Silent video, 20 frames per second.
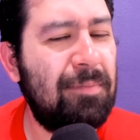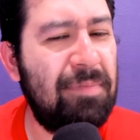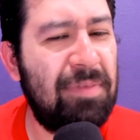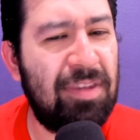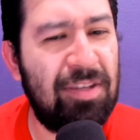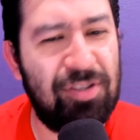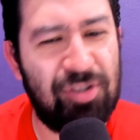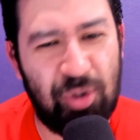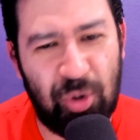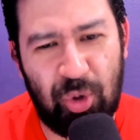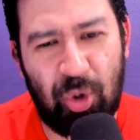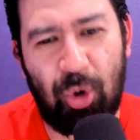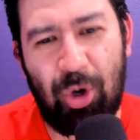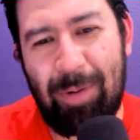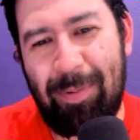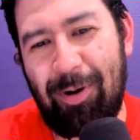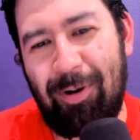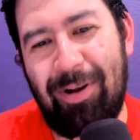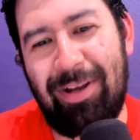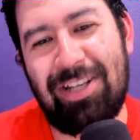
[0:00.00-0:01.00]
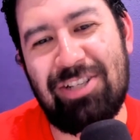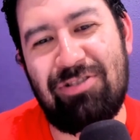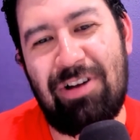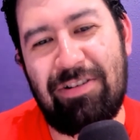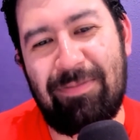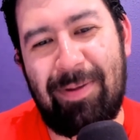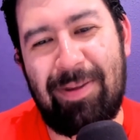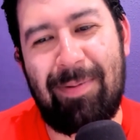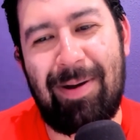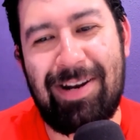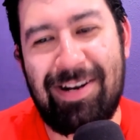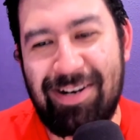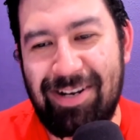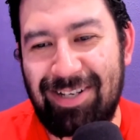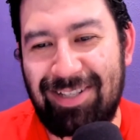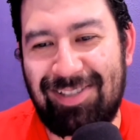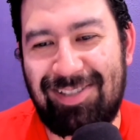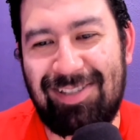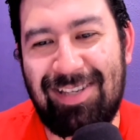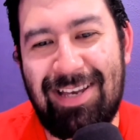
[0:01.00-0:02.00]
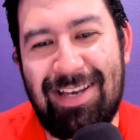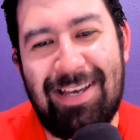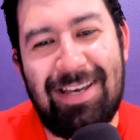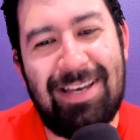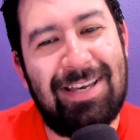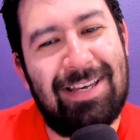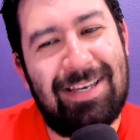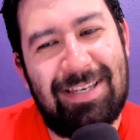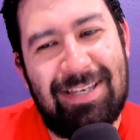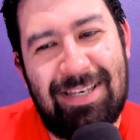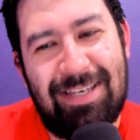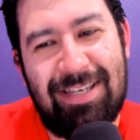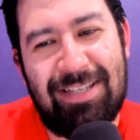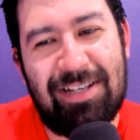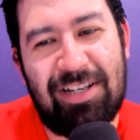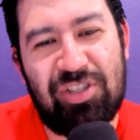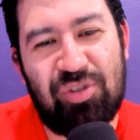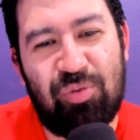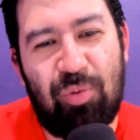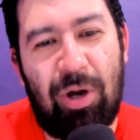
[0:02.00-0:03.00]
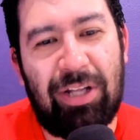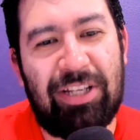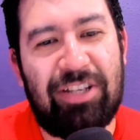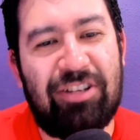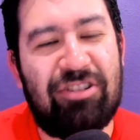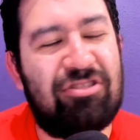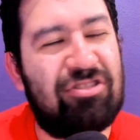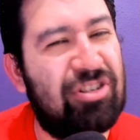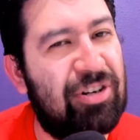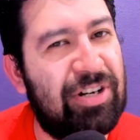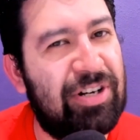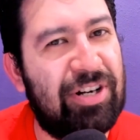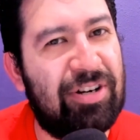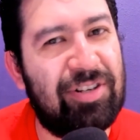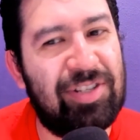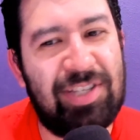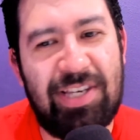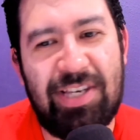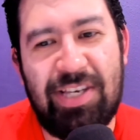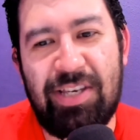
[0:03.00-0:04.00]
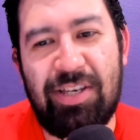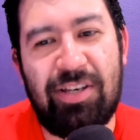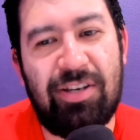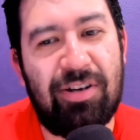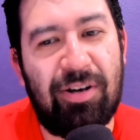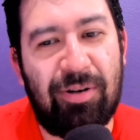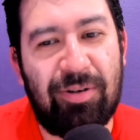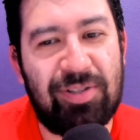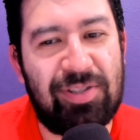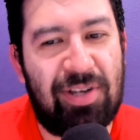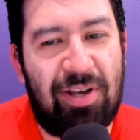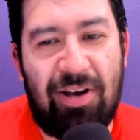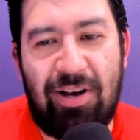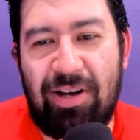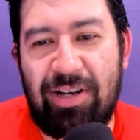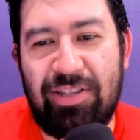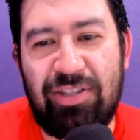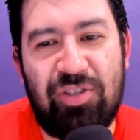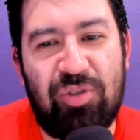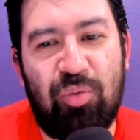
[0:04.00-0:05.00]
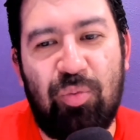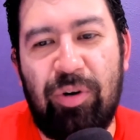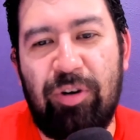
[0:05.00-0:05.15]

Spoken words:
So Corey Perry gets drafted by the Mighty Ducks. He does well in juniors. He goes on to win